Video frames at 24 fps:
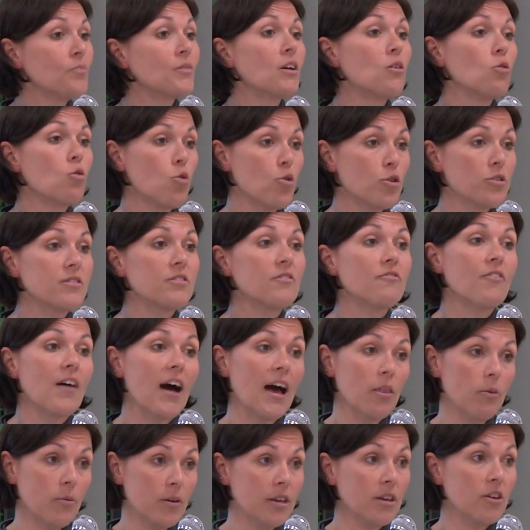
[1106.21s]
Of course, the
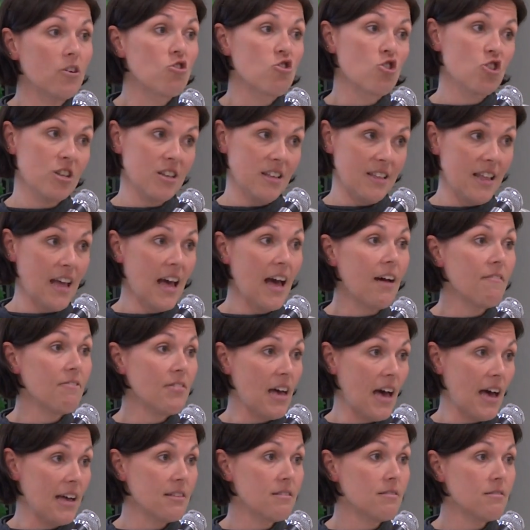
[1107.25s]
following year, she didn't have
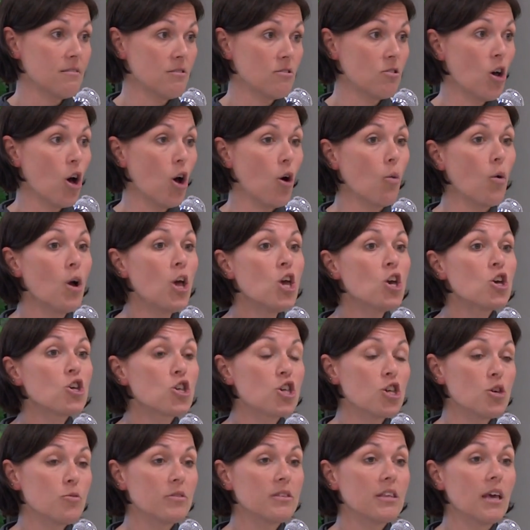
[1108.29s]
that. So
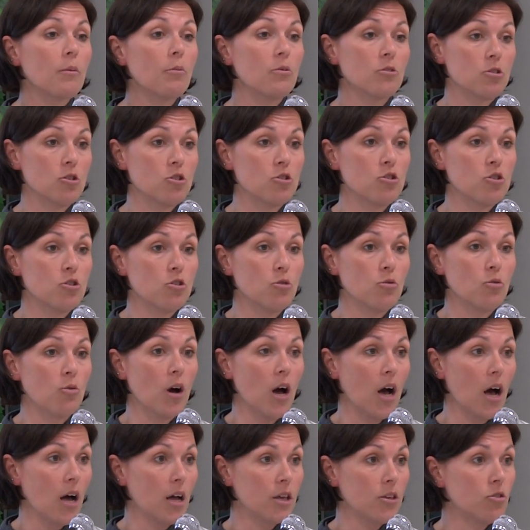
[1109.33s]
she was able to do,
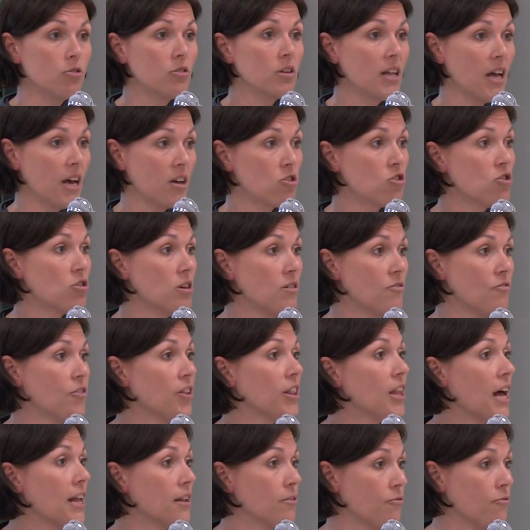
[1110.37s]
you can actually
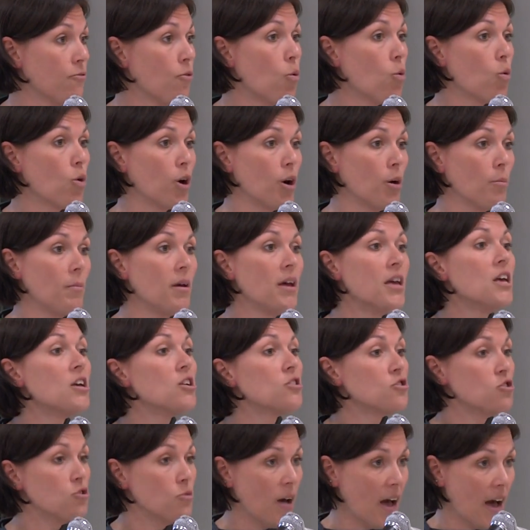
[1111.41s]
fill out a form
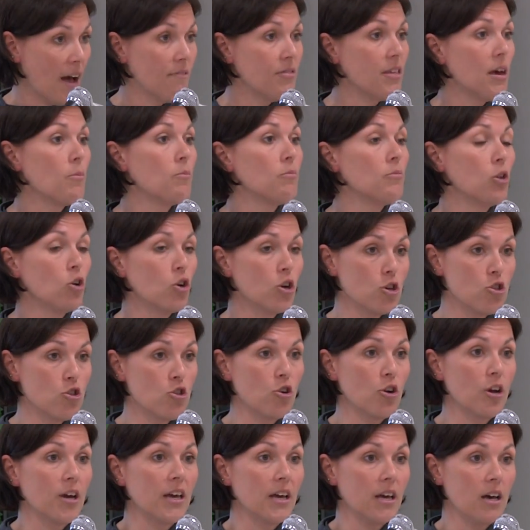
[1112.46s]
to have them look at
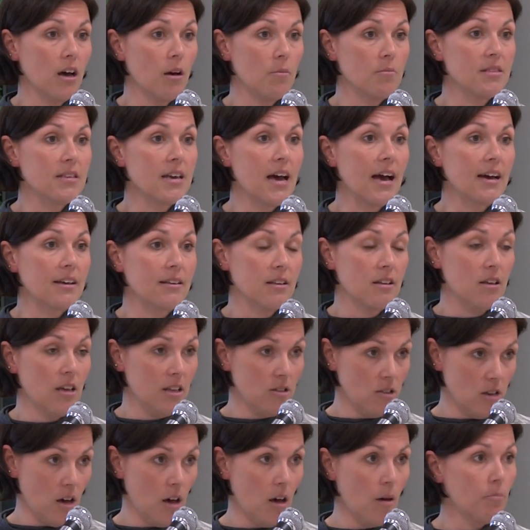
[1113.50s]
your income
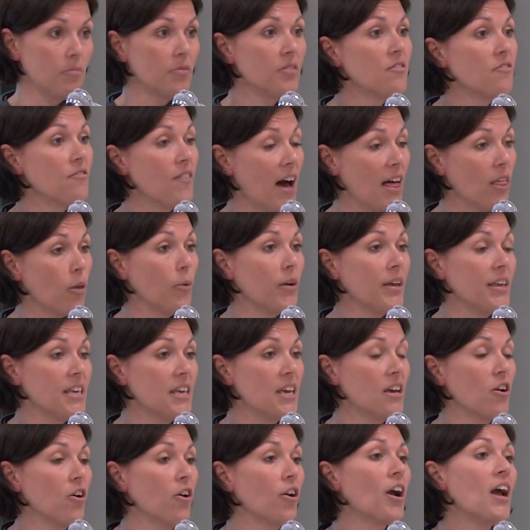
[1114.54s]
the following
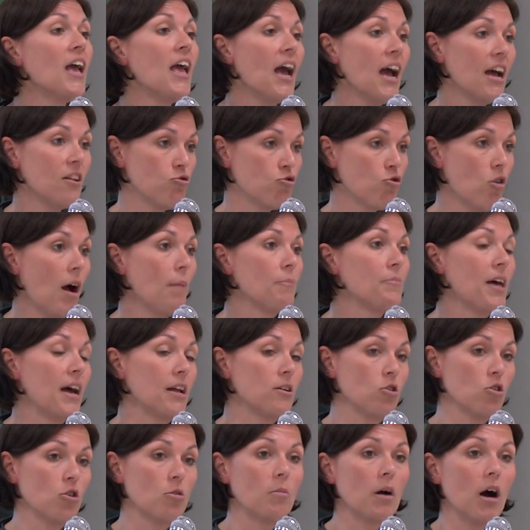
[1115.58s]
year and drop that
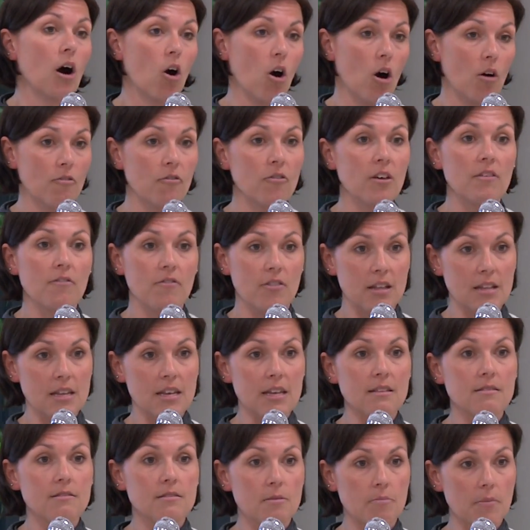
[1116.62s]
IRMA off if it
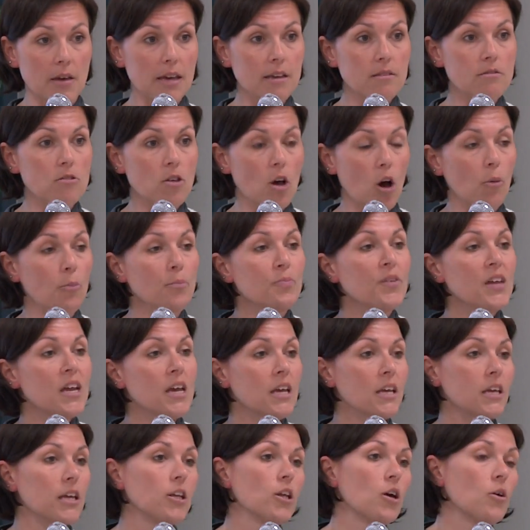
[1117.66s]
needs to be. So,
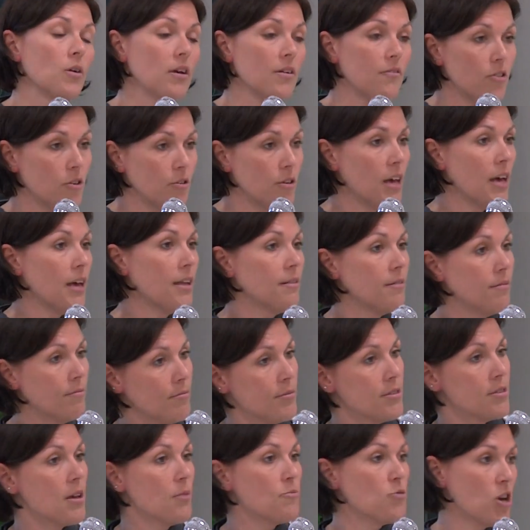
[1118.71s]
if you get
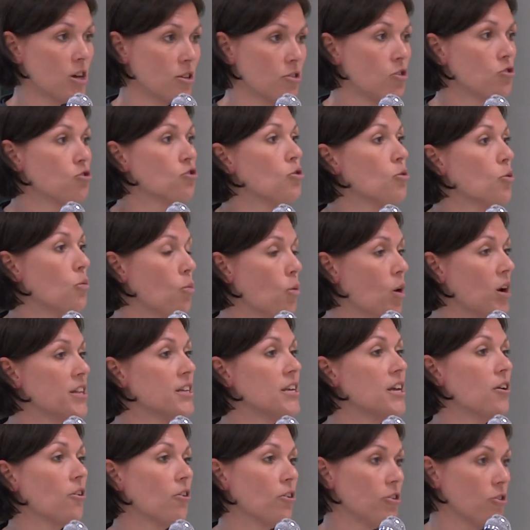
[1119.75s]
subjected to it 1
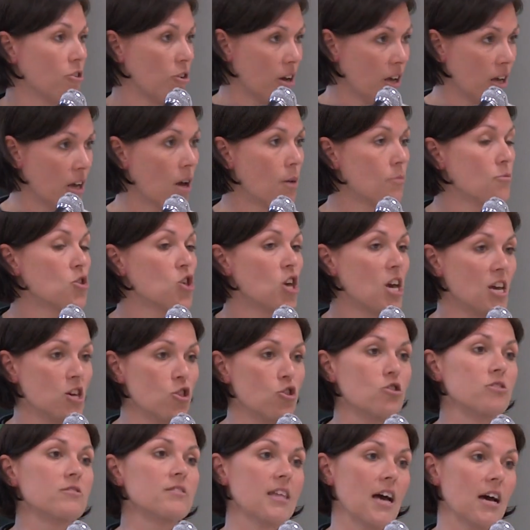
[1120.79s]
year and your income
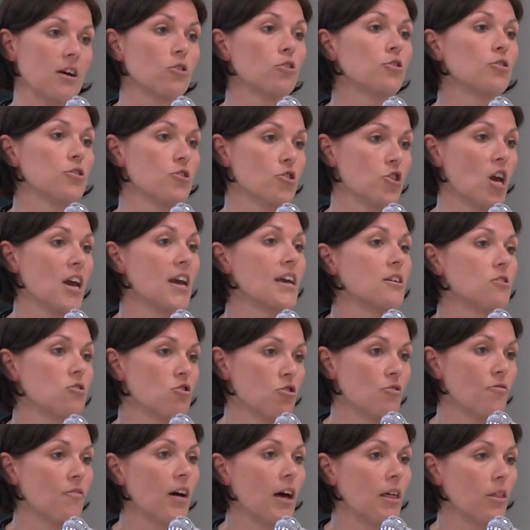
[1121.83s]
changes, that could change
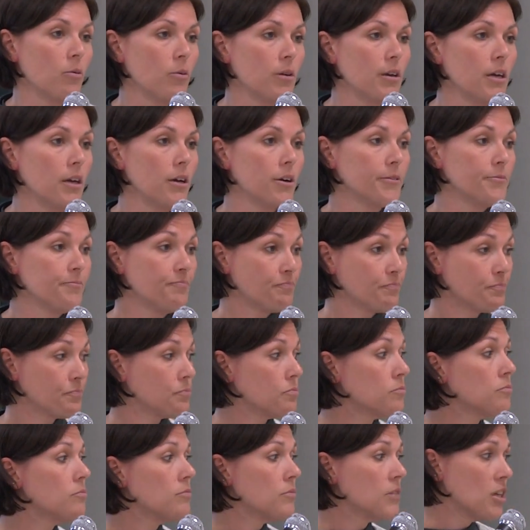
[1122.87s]
the following year.
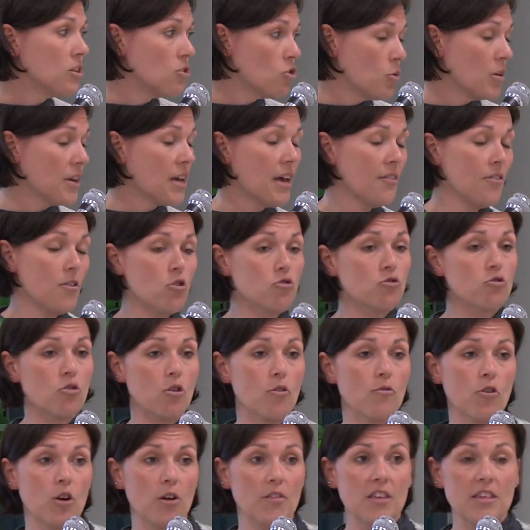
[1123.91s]
So again, those are
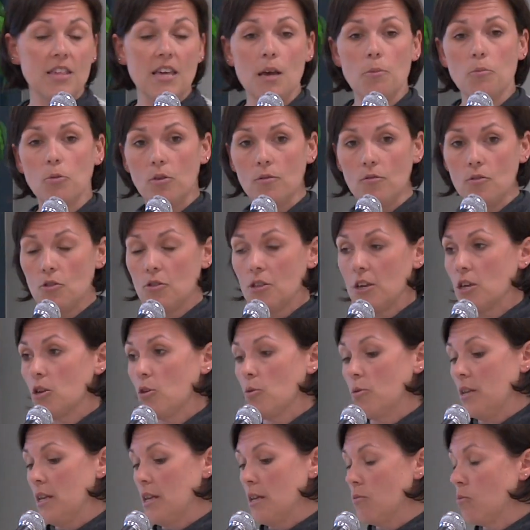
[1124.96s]
over on the table if you think
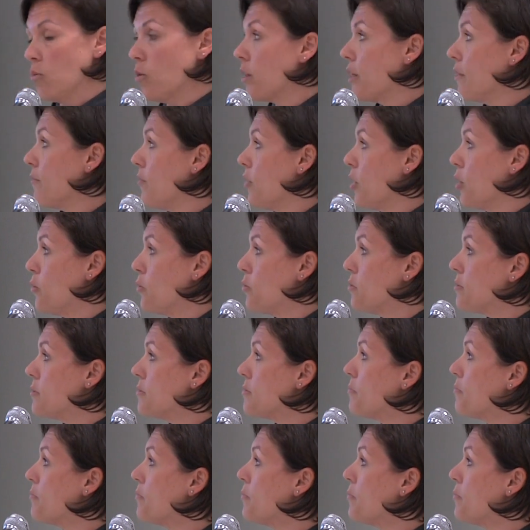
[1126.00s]
you need one of those.